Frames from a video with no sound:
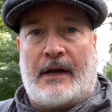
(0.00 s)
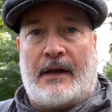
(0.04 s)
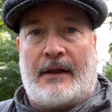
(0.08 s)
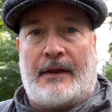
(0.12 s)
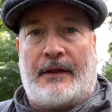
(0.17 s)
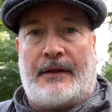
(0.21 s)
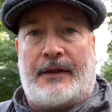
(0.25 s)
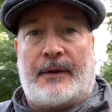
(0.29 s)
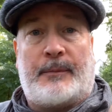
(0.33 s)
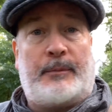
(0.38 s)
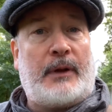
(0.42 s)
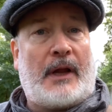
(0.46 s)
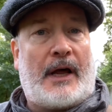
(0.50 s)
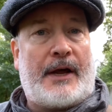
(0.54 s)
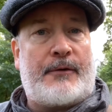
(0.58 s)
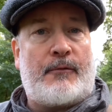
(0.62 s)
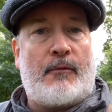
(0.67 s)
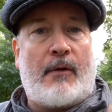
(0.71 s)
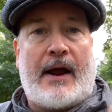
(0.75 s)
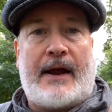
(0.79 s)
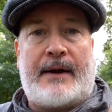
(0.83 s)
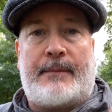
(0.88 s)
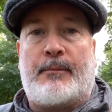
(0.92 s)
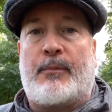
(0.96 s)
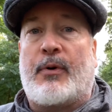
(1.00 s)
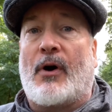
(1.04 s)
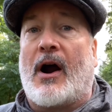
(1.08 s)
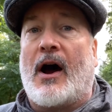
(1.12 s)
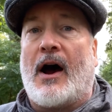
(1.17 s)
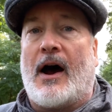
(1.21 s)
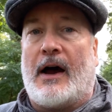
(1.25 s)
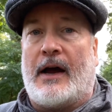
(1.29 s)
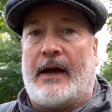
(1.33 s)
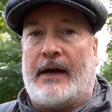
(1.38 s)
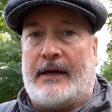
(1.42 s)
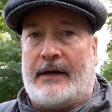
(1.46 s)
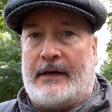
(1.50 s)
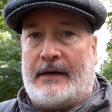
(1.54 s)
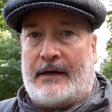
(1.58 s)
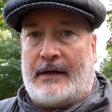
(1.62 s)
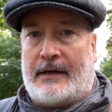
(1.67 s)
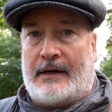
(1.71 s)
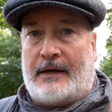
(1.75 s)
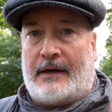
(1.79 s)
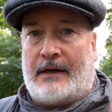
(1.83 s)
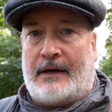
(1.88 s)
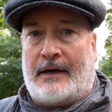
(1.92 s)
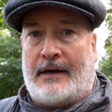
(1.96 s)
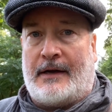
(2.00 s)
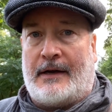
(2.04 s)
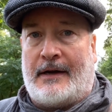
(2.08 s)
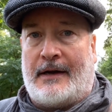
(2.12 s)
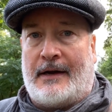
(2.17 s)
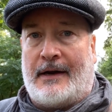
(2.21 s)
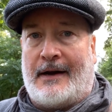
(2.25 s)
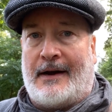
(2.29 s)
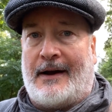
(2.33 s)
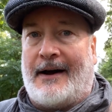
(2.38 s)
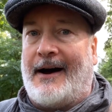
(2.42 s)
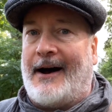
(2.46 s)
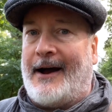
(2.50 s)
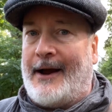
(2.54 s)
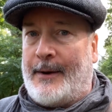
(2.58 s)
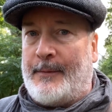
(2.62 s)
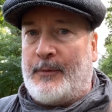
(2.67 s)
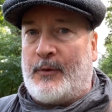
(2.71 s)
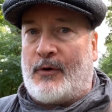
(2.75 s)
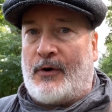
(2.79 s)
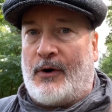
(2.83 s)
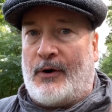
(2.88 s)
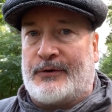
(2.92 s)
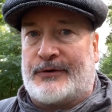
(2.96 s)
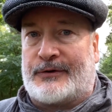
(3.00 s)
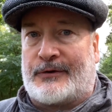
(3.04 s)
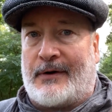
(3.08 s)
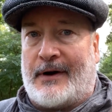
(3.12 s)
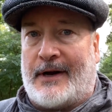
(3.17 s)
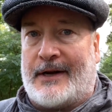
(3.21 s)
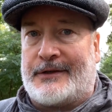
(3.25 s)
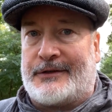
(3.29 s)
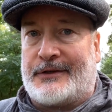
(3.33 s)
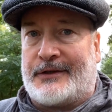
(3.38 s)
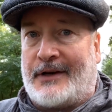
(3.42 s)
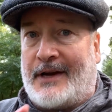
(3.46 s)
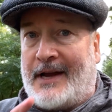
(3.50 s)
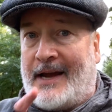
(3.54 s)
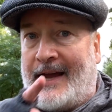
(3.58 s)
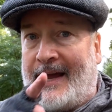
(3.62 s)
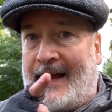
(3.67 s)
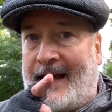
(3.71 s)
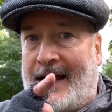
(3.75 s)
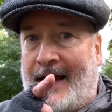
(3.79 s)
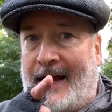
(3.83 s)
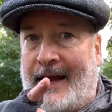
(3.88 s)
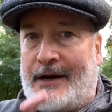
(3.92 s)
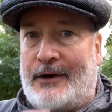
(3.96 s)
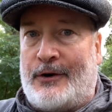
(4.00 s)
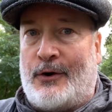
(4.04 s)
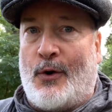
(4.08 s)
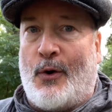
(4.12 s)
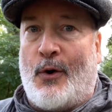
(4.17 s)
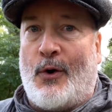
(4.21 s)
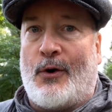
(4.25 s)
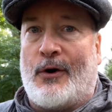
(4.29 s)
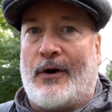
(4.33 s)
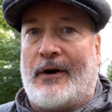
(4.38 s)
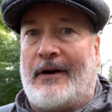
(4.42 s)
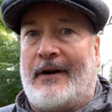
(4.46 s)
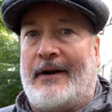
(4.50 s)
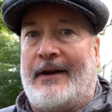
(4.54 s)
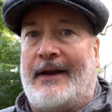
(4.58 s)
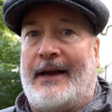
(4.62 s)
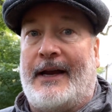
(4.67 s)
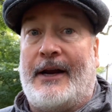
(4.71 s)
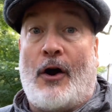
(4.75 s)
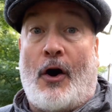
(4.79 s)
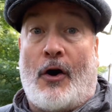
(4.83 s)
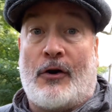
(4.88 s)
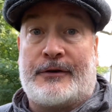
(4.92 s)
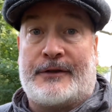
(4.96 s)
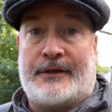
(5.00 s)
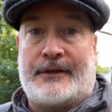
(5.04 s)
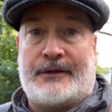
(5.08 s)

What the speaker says: the Blood Red Bride. I am Crowscratch, and you're in Haunted